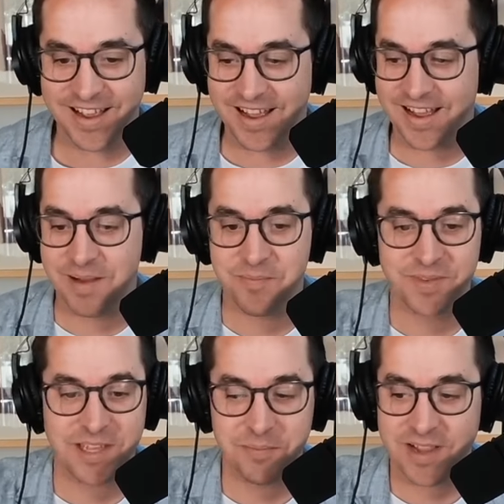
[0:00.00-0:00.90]
um,
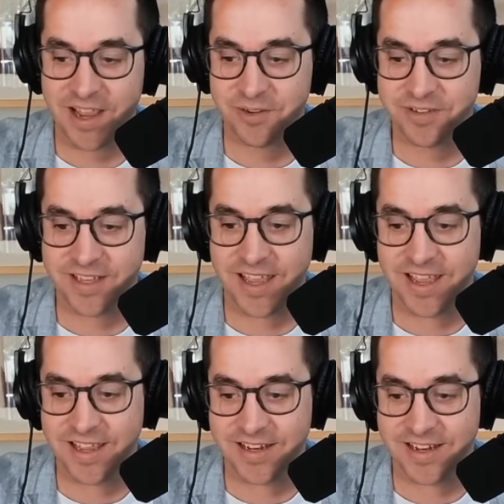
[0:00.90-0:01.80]
subtitles
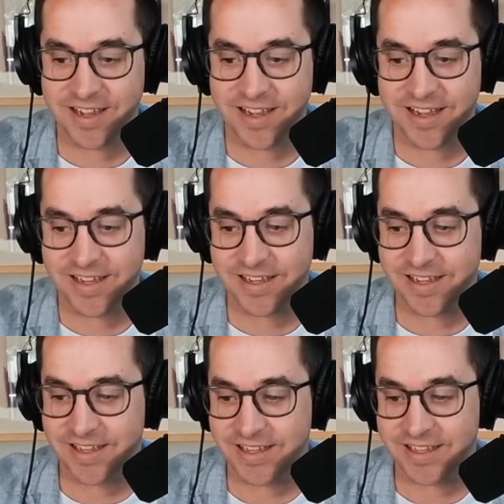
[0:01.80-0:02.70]
and
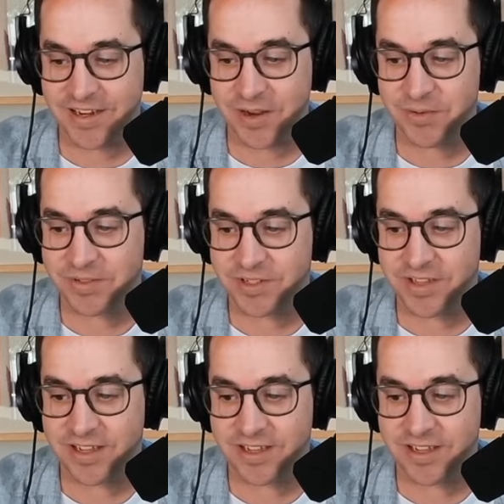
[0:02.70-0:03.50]
uh, you know the